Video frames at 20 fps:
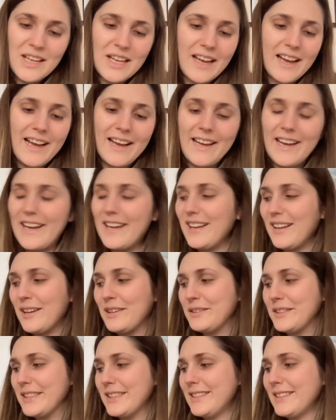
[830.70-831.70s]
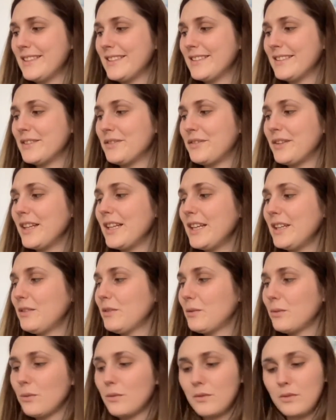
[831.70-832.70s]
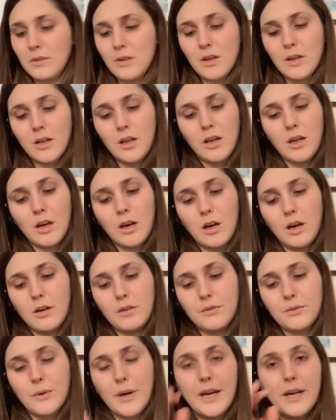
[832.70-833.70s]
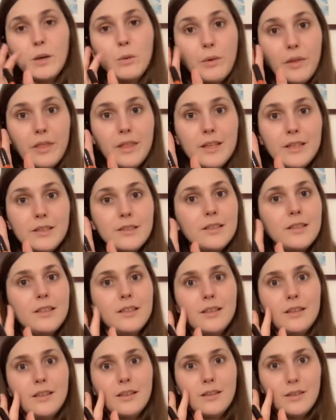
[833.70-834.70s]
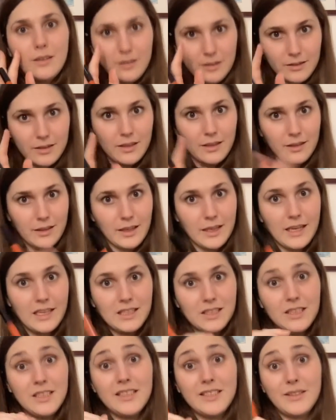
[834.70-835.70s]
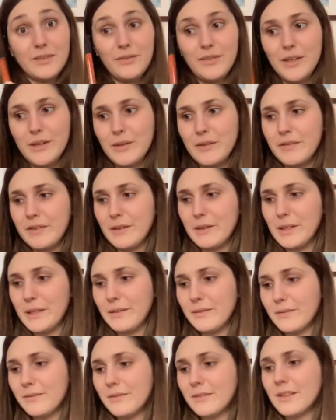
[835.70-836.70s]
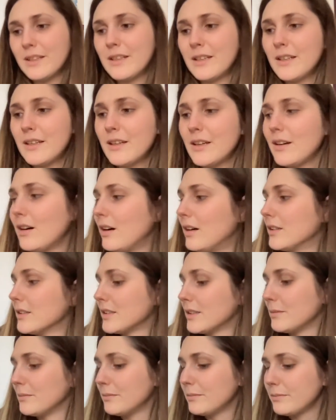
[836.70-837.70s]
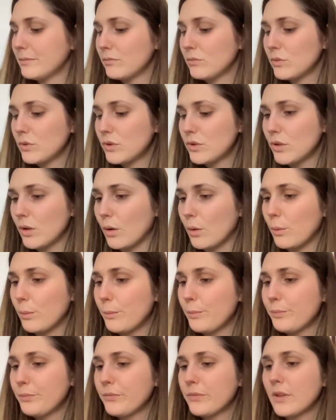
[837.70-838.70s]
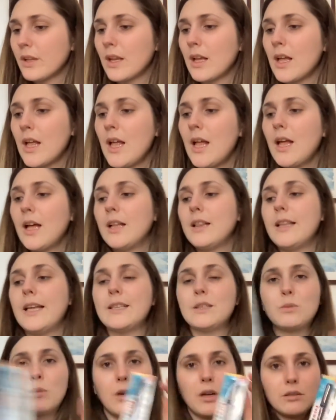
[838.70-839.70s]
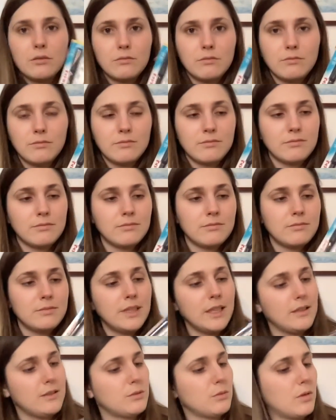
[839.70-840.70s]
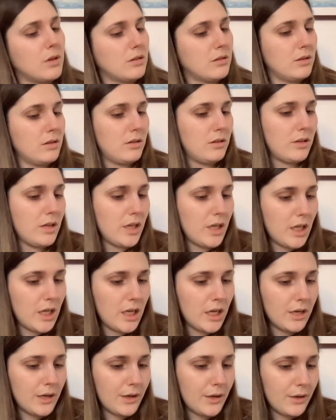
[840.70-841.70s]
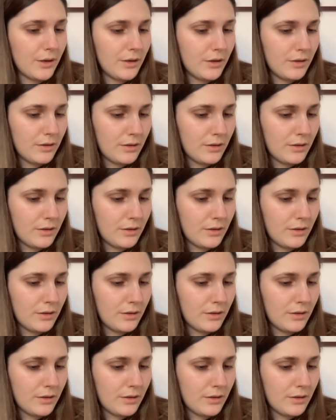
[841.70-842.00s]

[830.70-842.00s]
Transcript: I love it. The feeling of writing with this, the kanji is very, very awesome. So, last one. This one here.